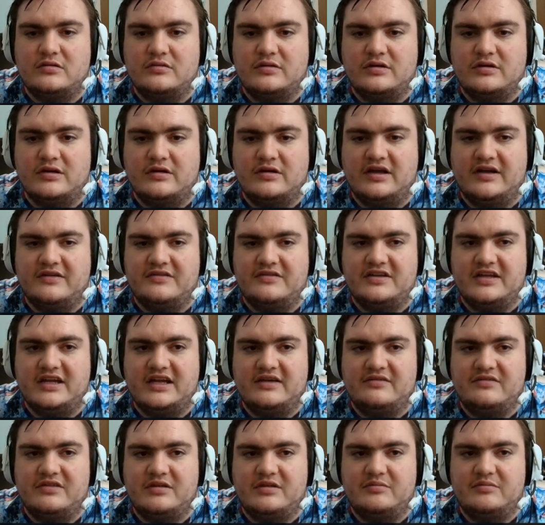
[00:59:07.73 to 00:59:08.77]
We don't have to
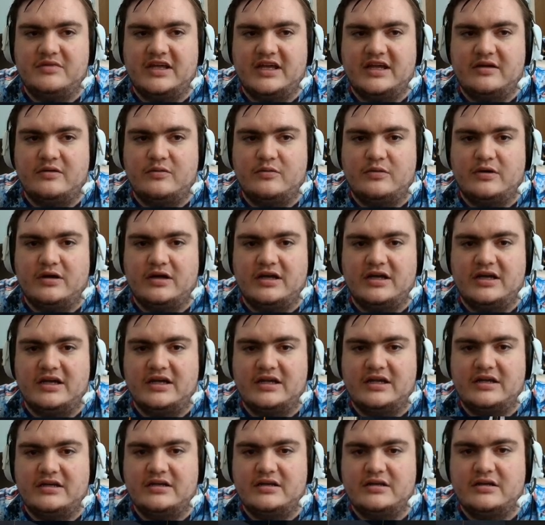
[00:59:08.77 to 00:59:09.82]
have them that
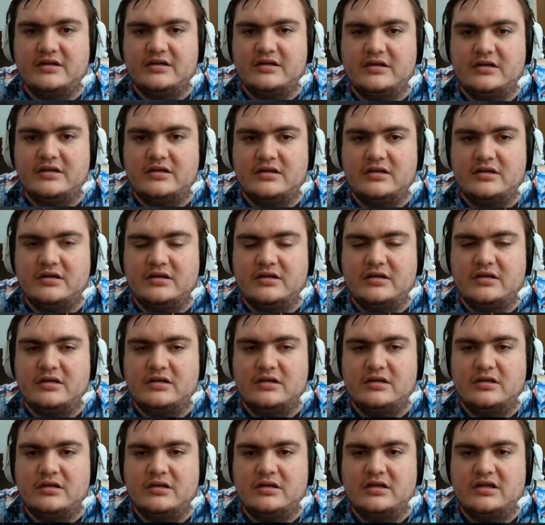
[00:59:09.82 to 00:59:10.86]
wide.
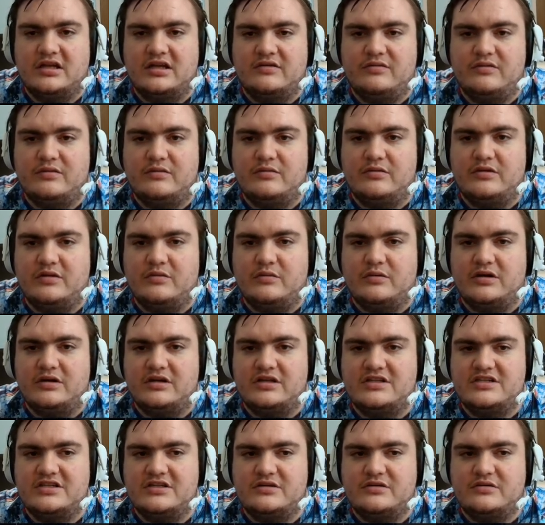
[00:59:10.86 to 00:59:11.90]
If we really
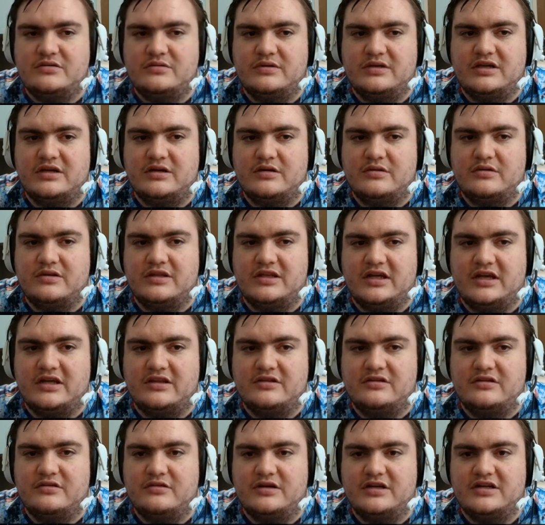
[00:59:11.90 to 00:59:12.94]
wanted to, we could go the
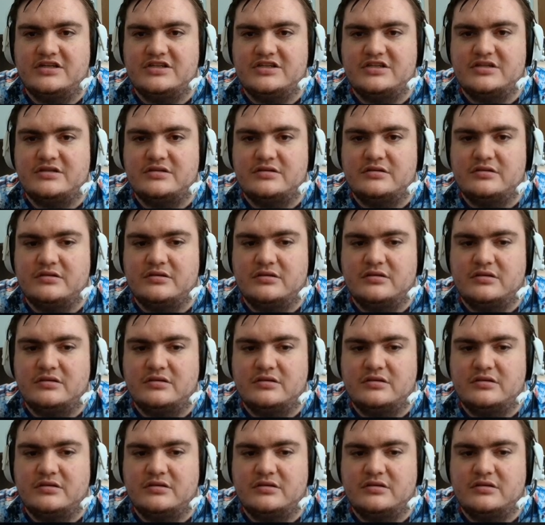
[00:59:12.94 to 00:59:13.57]
other direction.